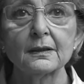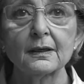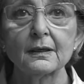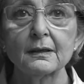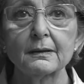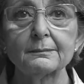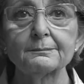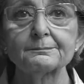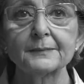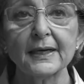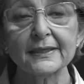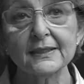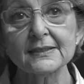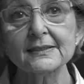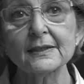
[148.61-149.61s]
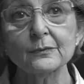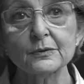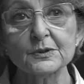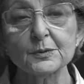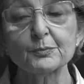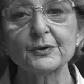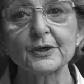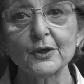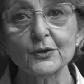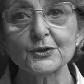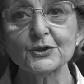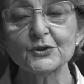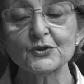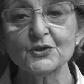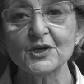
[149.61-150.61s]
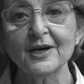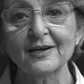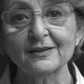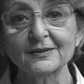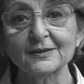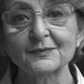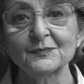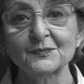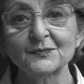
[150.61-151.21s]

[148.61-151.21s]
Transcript: I guess I was a precocious child.